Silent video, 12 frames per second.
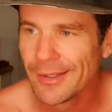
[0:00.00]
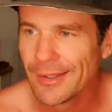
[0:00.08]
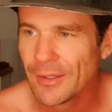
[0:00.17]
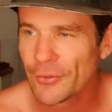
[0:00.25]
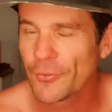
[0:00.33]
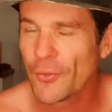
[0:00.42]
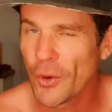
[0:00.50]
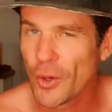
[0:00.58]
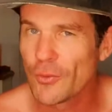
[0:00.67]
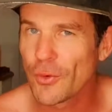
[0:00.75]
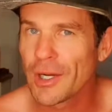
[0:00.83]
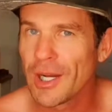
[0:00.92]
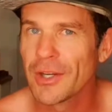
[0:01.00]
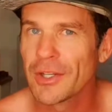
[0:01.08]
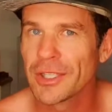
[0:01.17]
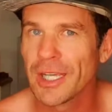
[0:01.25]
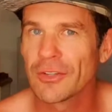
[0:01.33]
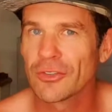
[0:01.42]
it's very, very hard to
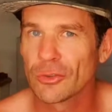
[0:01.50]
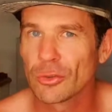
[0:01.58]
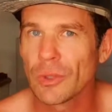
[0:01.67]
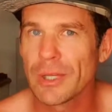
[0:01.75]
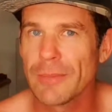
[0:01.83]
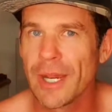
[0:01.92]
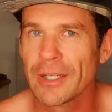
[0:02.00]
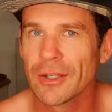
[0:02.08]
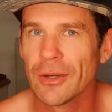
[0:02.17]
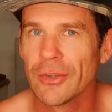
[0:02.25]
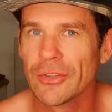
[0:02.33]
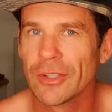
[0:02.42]
get sweet mangoes.